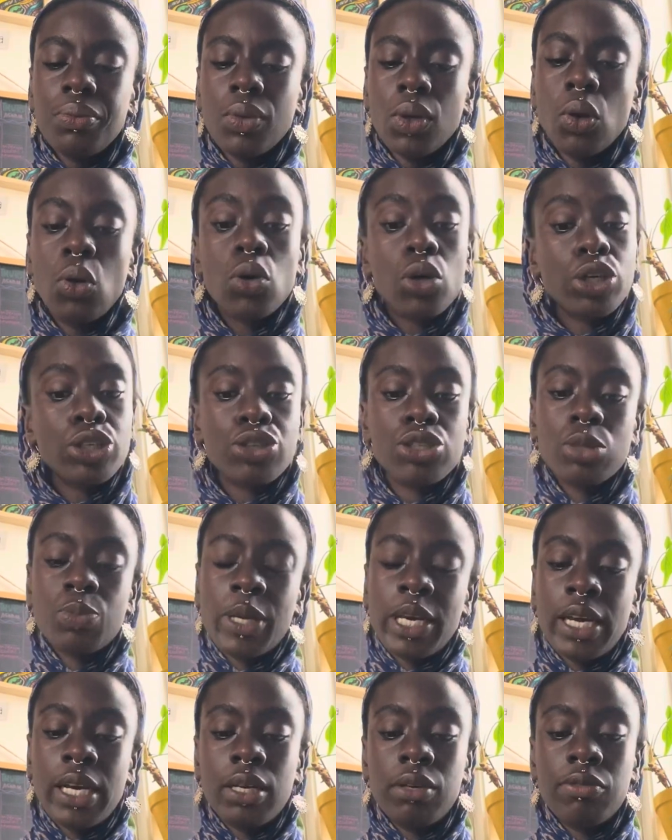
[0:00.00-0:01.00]
or could just be
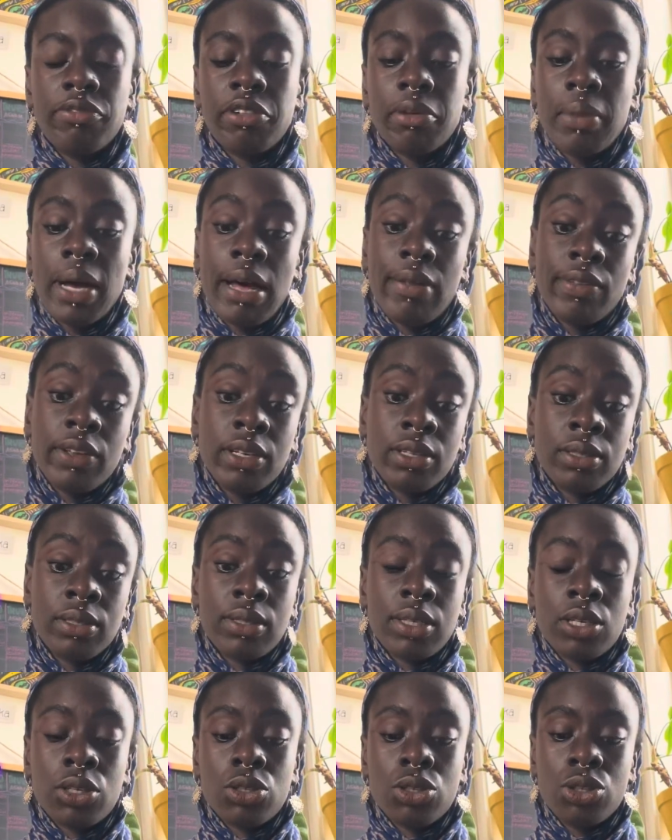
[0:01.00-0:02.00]
hidden from others
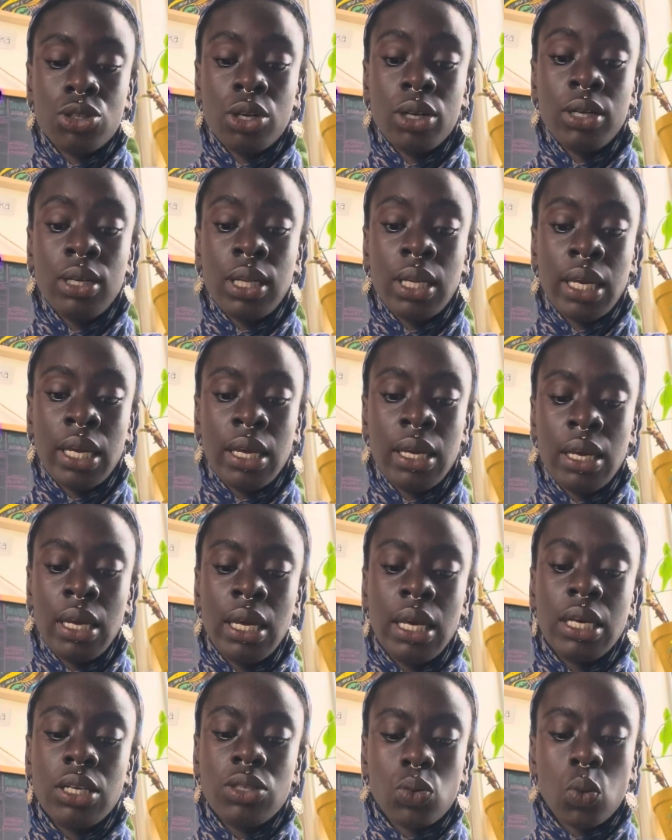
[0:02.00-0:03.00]
externally,
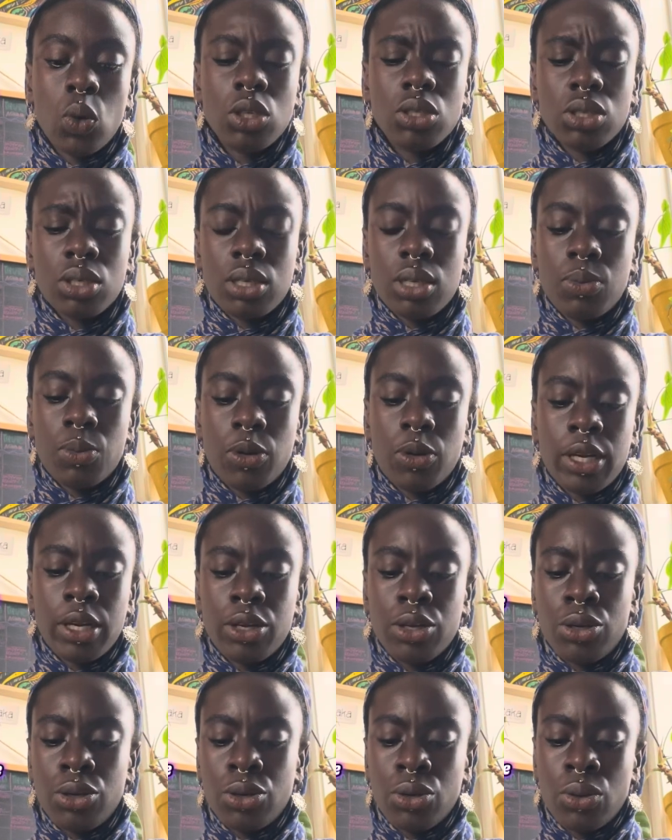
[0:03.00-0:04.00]
is what's going to bring
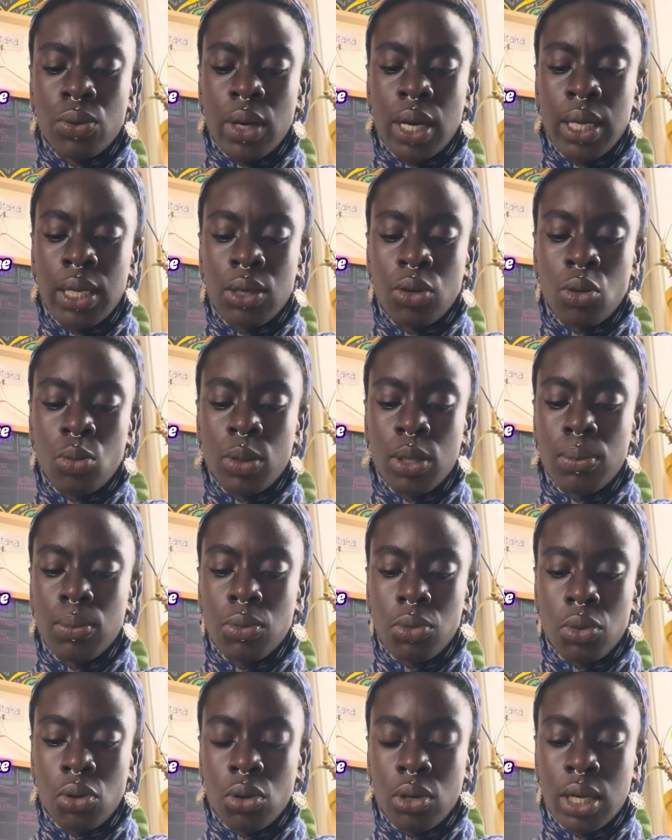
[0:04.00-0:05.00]
you a little bit
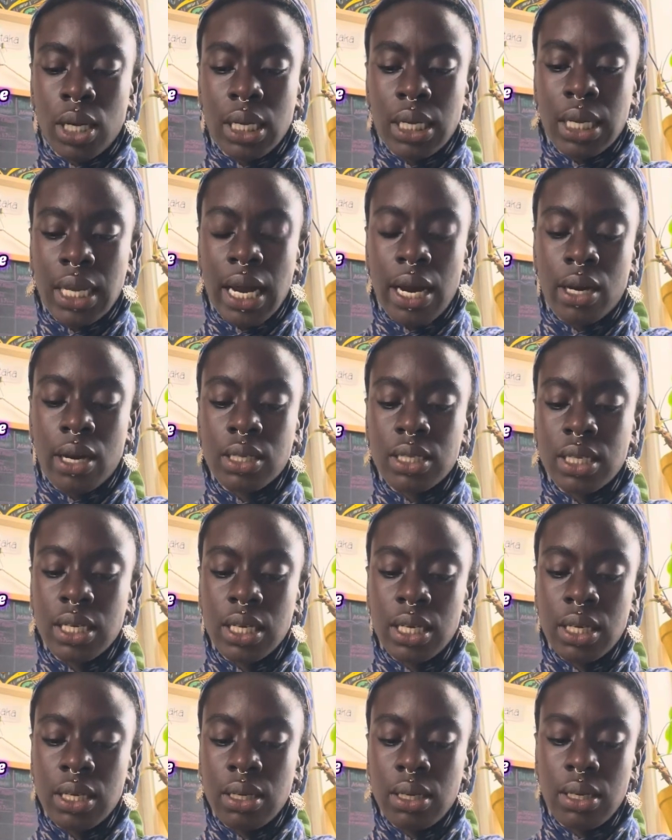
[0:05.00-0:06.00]
more
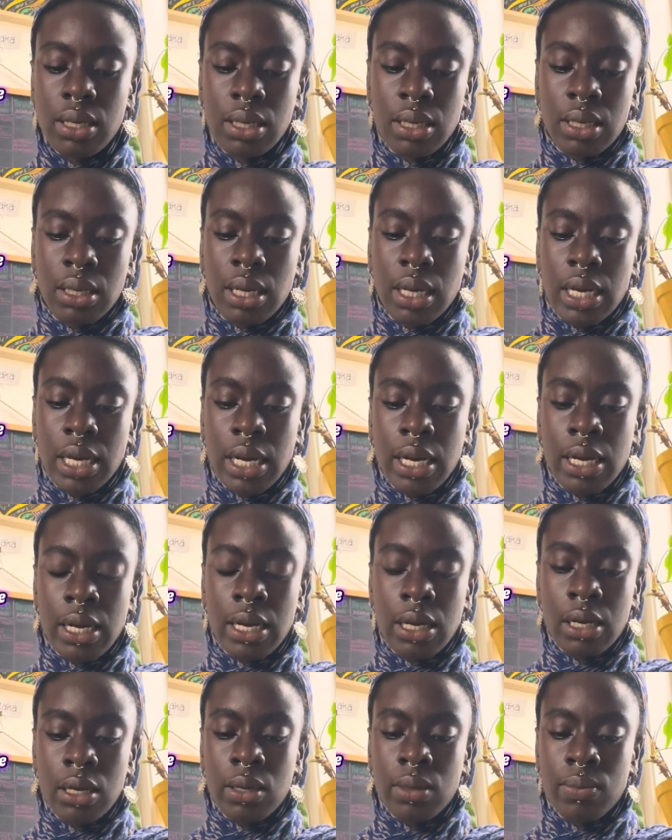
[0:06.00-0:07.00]
clarity,
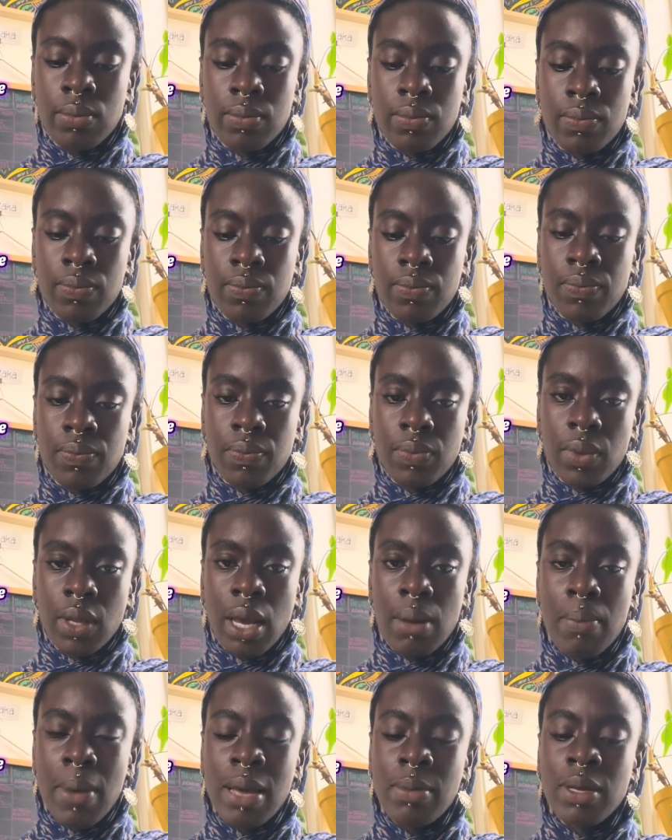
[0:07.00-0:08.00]

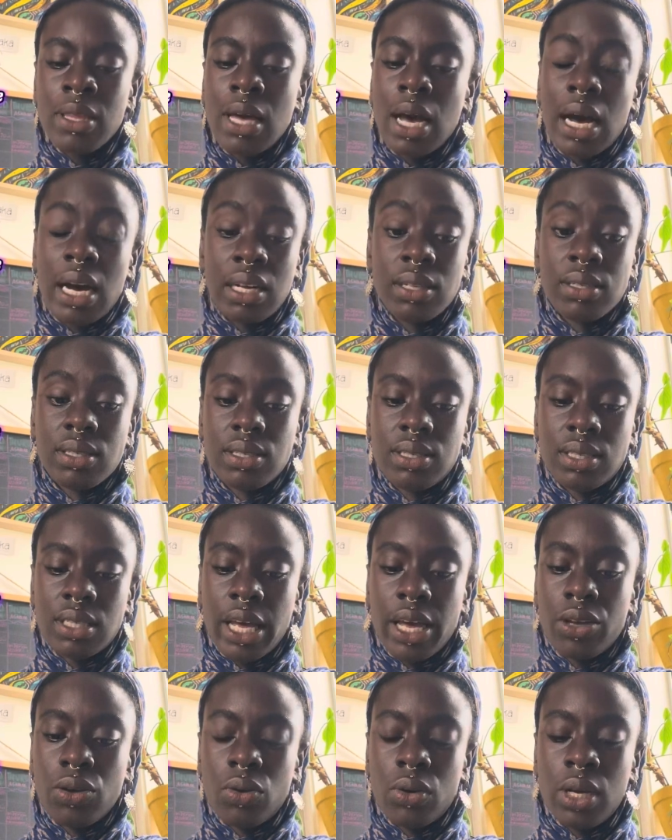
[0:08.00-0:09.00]
and maybe the answers
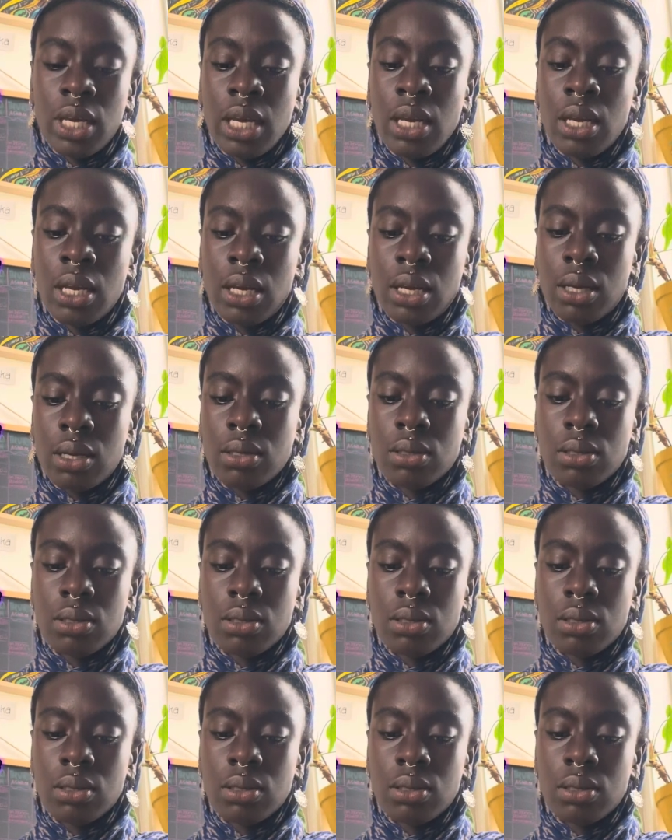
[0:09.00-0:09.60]
that you're needing.